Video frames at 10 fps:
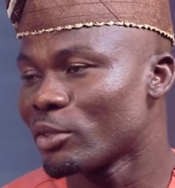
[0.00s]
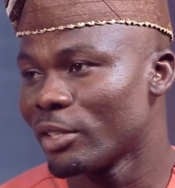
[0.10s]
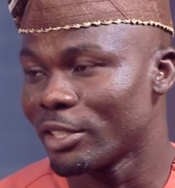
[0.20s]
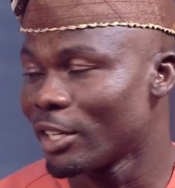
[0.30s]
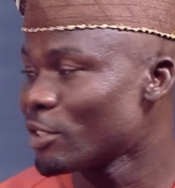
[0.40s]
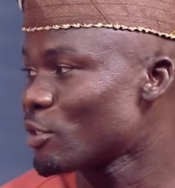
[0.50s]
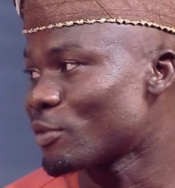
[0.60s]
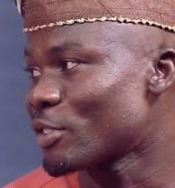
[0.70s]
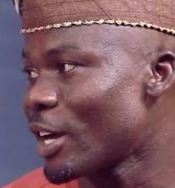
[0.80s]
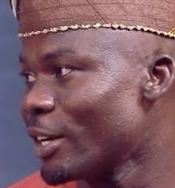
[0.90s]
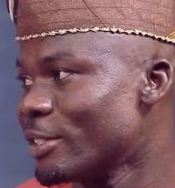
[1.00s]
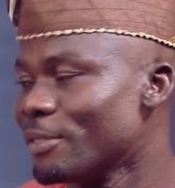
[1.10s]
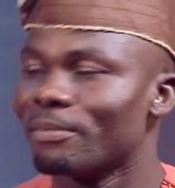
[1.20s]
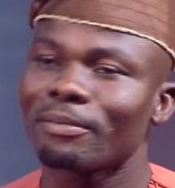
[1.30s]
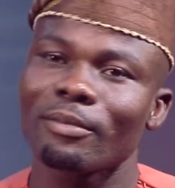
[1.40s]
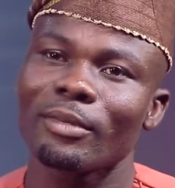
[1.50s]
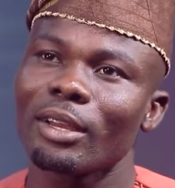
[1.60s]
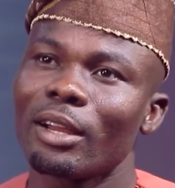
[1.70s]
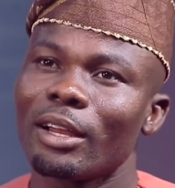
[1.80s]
to Nigerian Institute of Journalism.